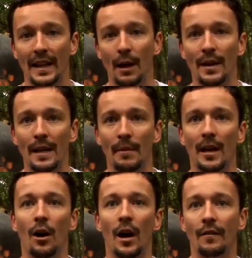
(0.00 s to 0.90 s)
that'll keep me
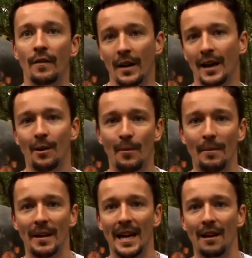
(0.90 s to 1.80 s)
alive and it'll make
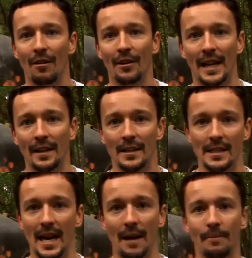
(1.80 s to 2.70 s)
me the hero at the end of this
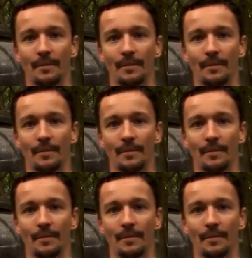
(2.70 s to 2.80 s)
game.